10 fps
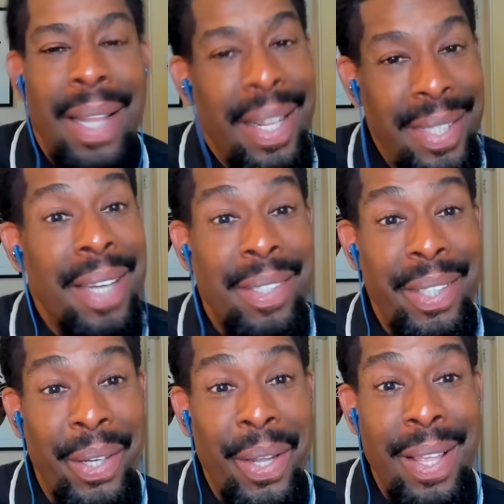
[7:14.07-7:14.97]
That's actually
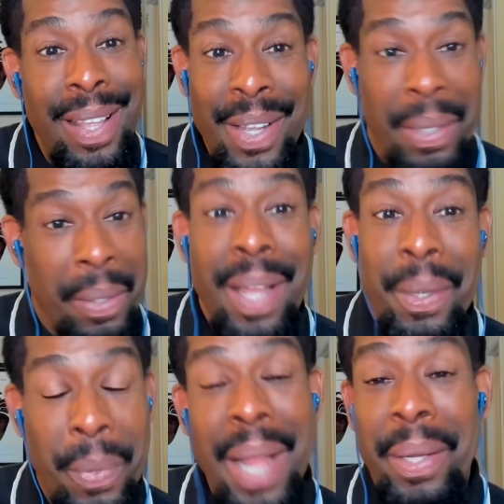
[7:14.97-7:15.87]
a, a
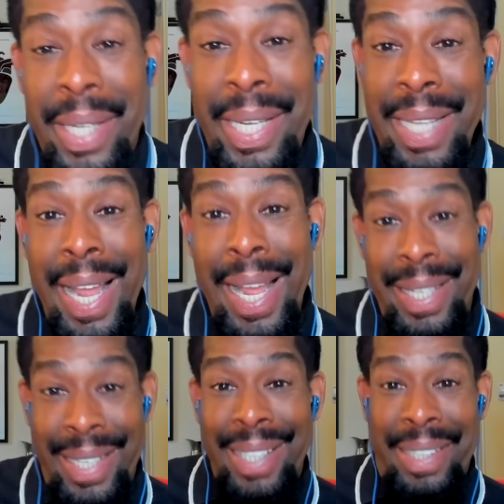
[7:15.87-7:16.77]
wow. Look at that.
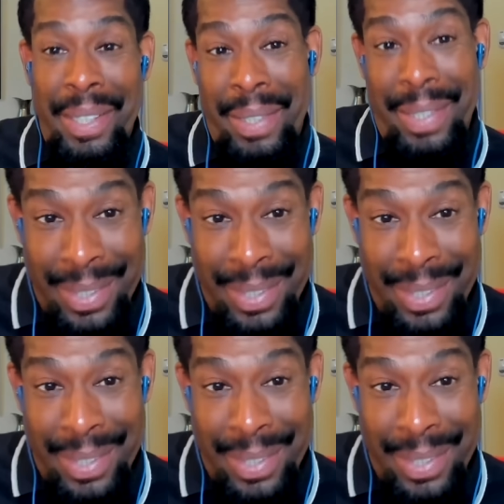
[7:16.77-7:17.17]
That this.